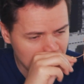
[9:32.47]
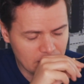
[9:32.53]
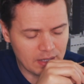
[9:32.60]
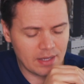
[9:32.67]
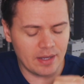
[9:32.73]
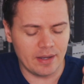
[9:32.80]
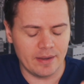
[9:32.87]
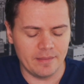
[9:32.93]

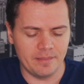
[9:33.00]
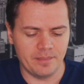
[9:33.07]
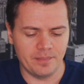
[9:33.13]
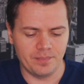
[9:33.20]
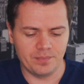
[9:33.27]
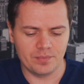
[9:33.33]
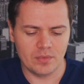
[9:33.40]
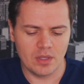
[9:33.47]

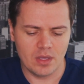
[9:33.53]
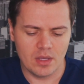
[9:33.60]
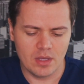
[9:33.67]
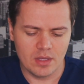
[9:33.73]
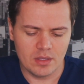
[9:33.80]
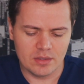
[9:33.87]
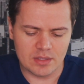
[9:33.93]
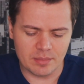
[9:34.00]

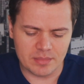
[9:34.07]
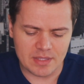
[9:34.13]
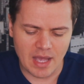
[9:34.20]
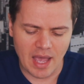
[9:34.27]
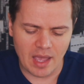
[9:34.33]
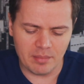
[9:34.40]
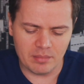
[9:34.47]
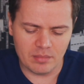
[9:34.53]
some
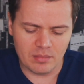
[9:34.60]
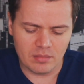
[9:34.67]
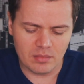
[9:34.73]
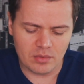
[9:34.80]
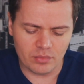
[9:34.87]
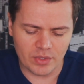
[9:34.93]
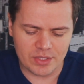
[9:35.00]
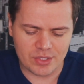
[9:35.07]
time
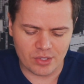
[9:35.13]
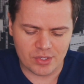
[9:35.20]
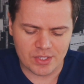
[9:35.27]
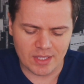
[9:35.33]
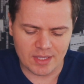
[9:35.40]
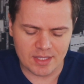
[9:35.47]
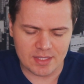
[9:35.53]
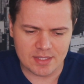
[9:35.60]

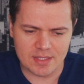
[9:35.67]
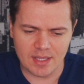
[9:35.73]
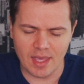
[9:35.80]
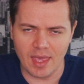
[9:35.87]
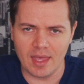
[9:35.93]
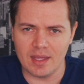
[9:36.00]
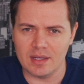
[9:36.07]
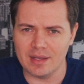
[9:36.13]
researching this,
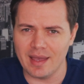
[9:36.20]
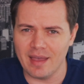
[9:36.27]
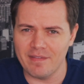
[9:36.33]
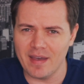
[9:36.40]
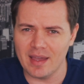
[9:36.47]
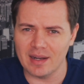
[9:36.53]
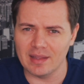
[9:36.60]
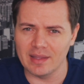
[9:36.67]
and I've
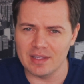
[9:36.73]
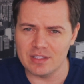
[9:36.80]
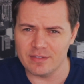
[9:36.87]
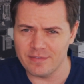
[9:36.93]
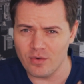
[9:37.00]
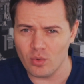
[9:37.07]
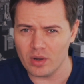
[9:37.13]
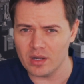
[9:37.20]
had at least
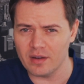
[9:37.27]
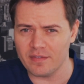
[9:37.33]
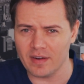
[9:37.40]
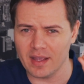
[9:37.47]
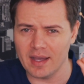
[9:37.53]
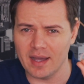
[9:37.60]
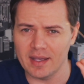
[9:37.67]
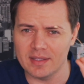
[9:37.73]
4
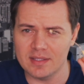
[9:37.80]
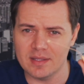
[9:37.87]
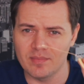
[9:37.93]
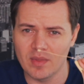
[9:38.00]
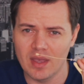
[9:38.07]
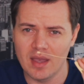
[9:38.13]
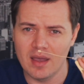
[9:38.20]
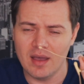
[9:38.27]
different kinds.
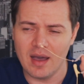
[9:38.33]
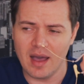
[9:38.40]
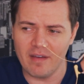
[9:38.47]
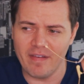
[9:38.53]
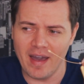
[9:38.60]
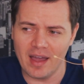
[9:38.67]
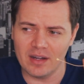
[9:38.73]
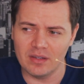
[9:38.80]

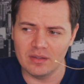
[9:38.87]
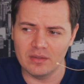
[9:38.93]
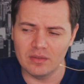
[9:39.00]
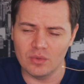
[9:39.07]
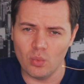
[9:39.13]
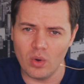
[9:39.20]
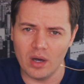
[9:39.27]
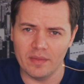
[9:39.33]
I've had
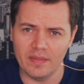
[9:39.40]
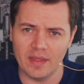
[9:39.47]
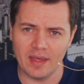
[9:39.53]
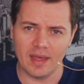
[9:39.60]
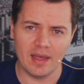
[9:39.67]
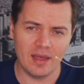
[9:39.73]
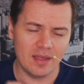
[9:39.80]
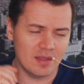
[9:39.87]
the one
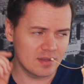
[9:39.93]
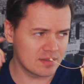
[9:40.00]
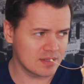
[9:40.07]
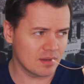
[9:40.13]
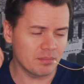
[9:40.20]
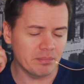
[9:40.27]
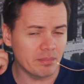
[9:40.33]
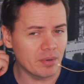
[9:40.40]
that is
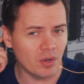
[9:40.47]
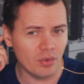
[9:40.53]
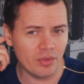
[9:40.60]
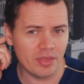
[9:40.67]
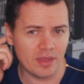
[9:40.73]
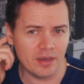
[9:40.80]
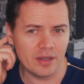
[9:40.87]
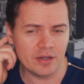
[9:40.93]
on
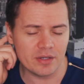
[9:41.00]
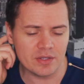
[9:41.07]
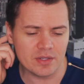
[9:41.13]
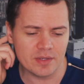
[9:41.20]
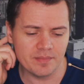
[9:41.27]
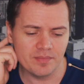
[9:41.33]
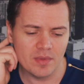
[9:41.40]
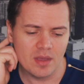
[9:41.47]
both
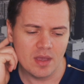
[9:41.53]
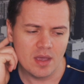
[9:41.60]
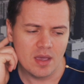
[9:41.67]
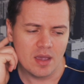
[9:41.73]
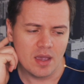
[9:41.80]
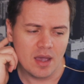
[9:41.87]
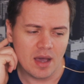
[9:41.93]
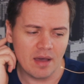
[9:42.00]
ears.
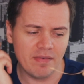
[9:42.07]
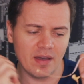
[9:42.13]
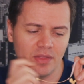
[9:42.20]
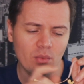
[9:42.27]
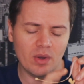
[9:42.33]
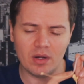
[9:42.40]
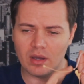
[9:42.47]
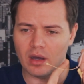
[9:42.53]
I've had
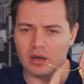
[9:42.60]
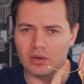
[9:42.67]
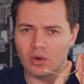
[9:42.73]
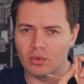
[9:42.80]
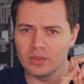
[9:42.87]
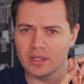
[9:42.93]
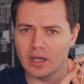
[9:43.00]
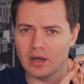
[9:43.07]
the one
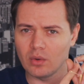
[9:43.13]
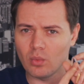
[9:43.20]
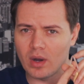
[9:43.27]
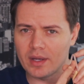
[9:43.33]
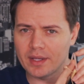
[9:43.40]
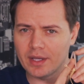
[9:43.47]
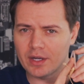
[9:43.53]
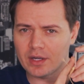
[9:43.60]
only on
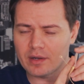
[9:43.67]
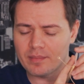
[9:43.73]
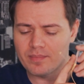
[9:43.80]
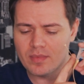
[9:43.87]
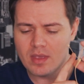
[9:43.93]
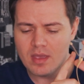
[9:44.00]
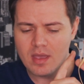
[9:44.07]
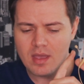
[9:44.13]
one ear.
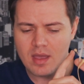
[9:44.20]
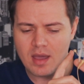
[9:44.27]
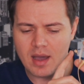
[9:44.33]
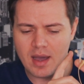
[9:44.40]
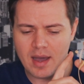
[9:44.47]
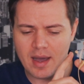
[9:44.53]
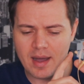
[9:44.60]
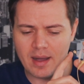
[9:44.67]

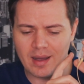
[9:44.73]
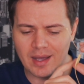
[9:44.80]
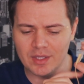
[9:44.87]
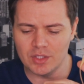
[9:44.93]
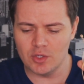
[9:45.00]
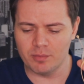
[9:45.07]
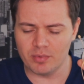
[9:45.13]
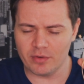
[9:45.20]
I
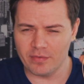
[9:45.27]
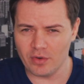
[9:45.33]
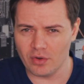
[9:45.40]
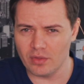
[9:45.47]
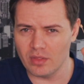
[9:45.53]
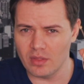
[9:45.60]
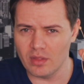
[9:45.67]
do prefer